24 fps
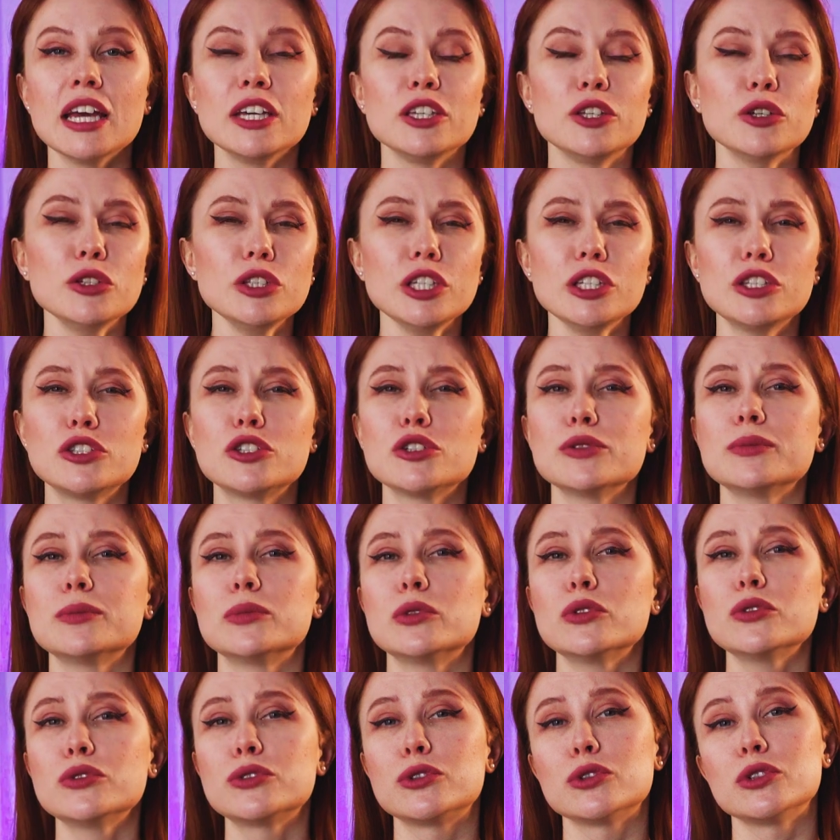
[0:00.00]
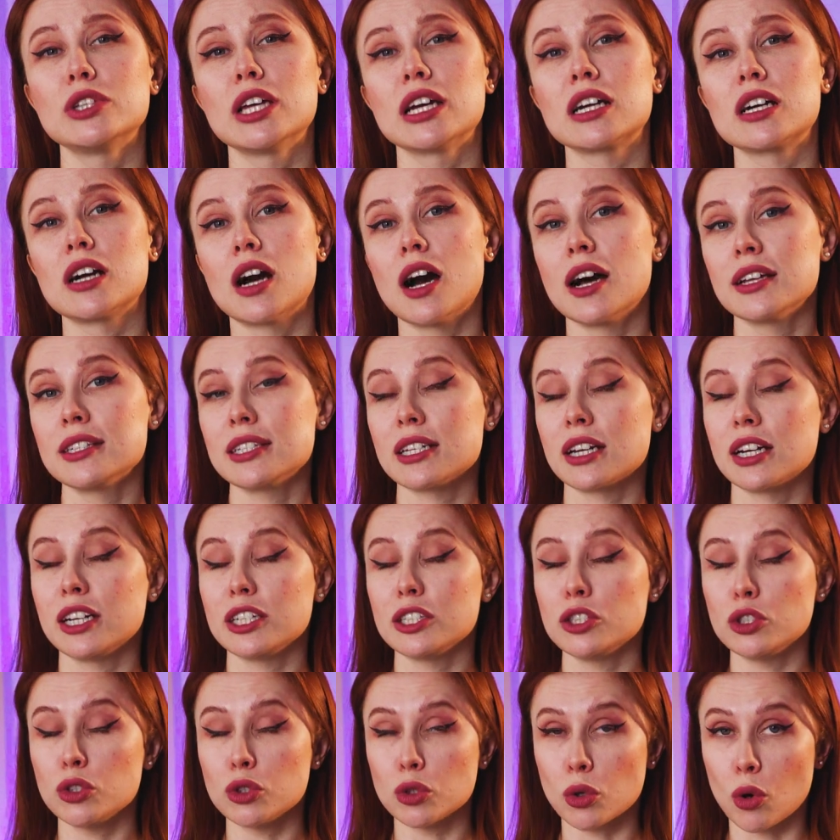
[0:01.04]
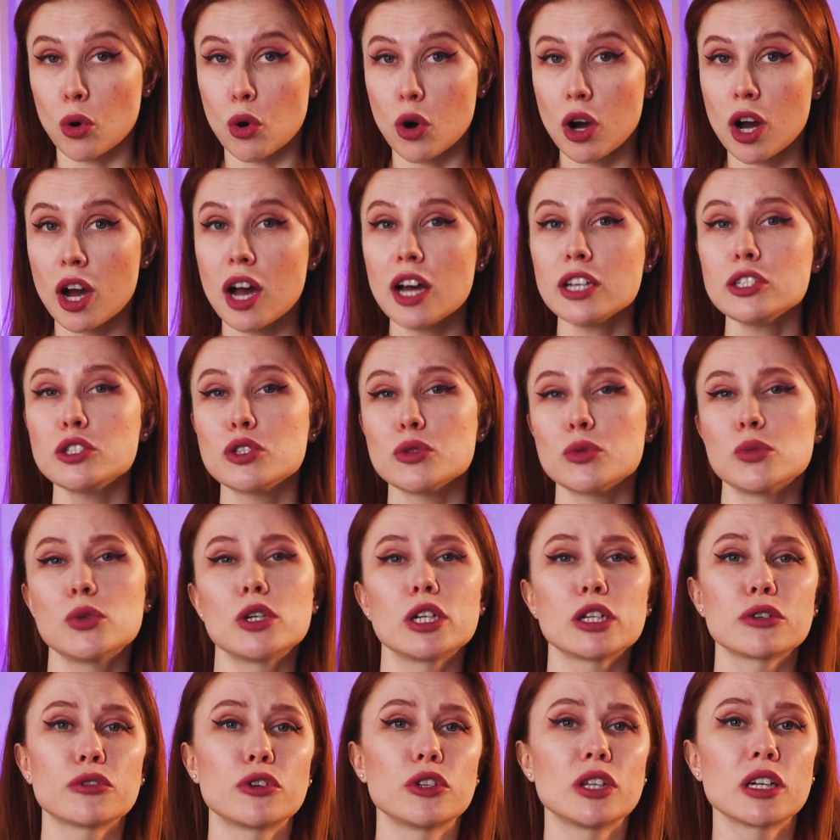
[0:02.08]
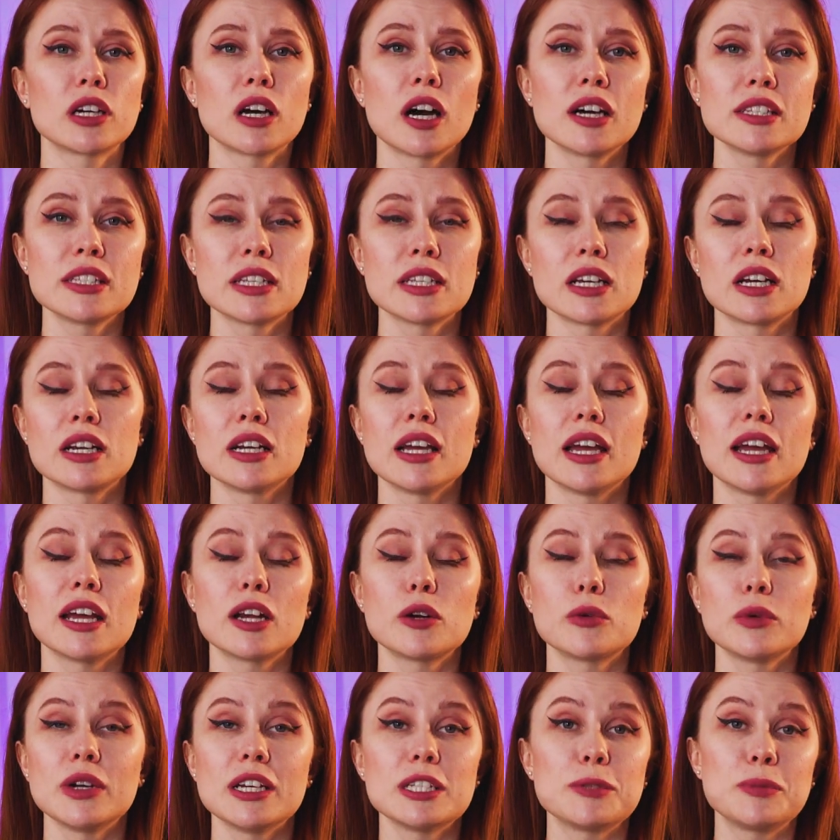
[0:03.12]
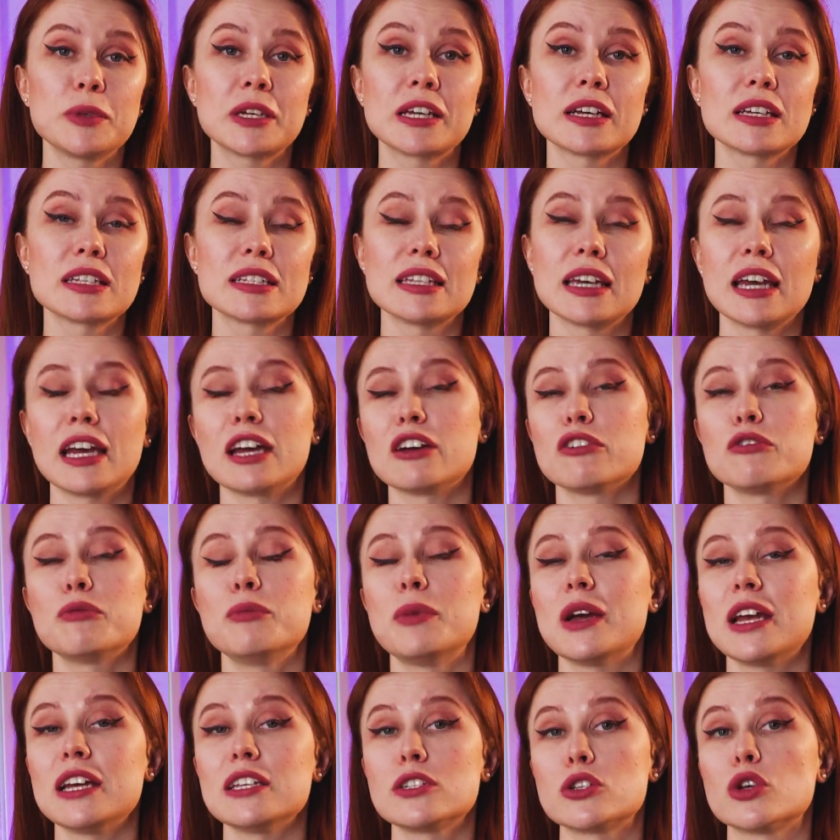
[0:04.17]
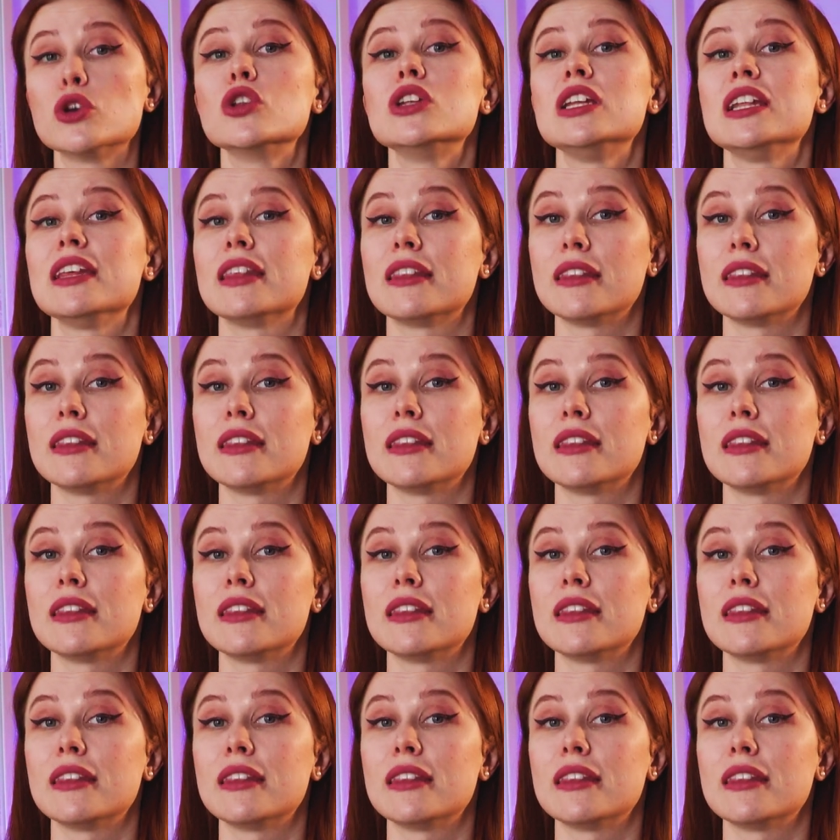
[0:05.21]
You need to move to the Qatar Doha to work for the Qatar Airways because they have base only